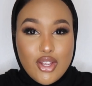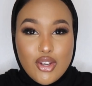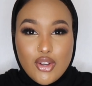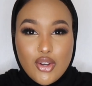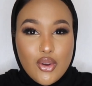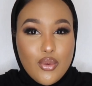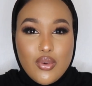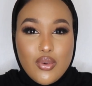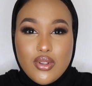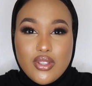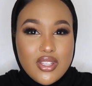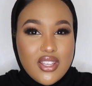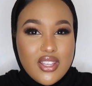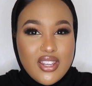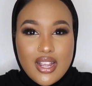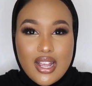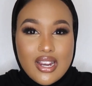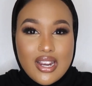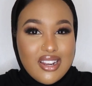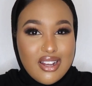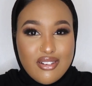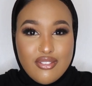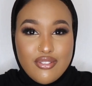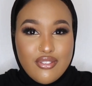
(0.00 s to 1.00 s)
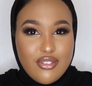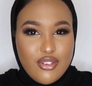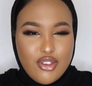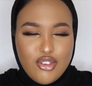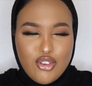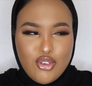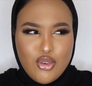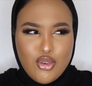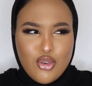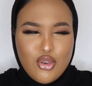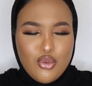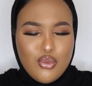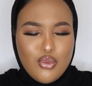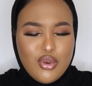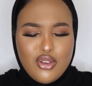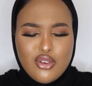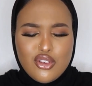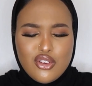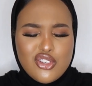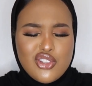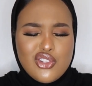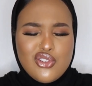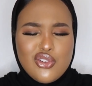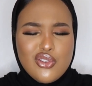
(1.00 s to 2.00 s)
No one's gonna clap for you when
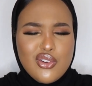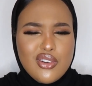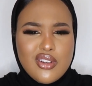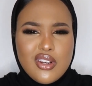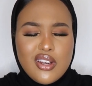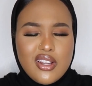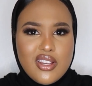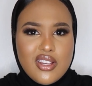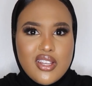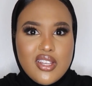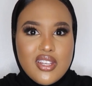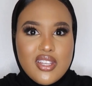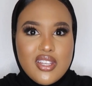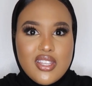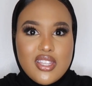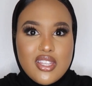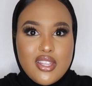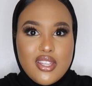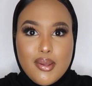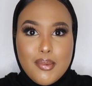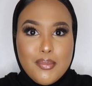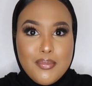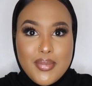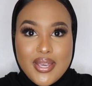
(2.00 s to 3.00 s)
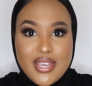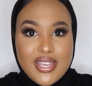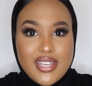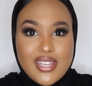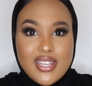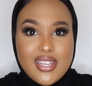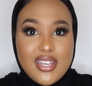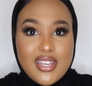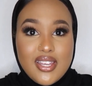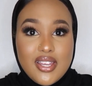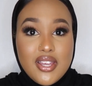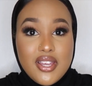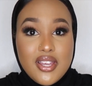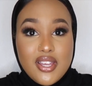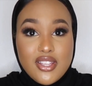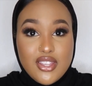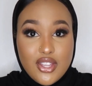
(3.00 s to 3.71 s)
you're struggling to make it.